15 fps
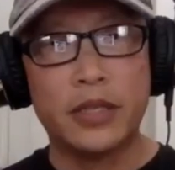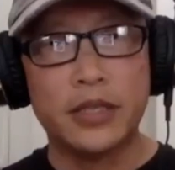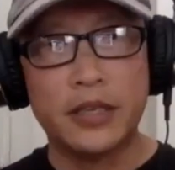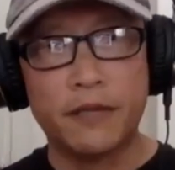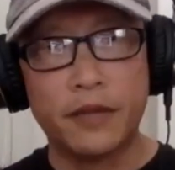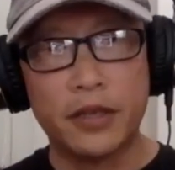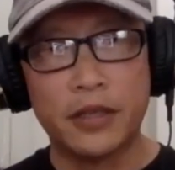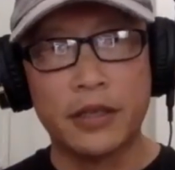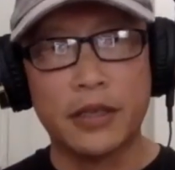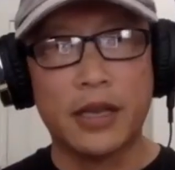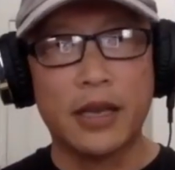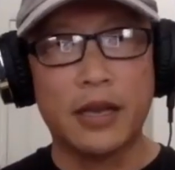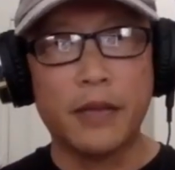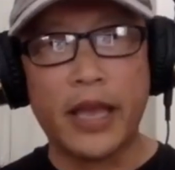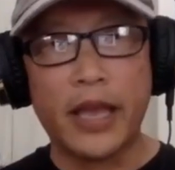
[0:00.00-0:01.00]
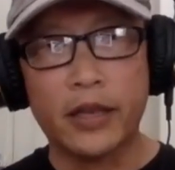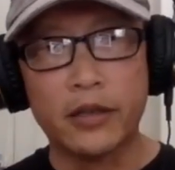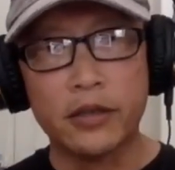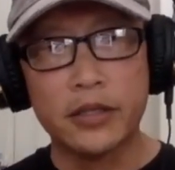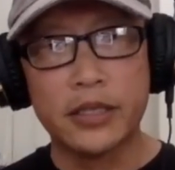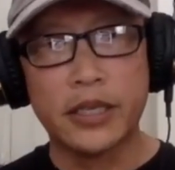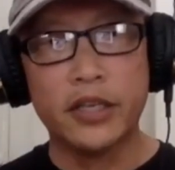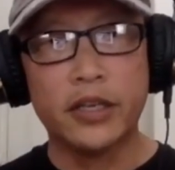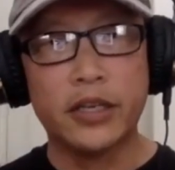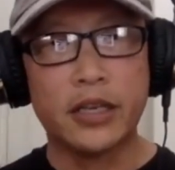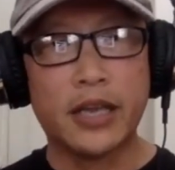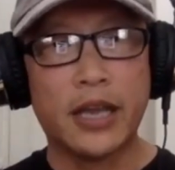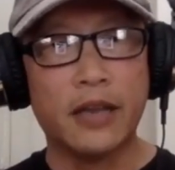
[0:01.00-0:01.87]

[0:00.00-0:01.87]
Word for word: with the different um, angles and you can yeah.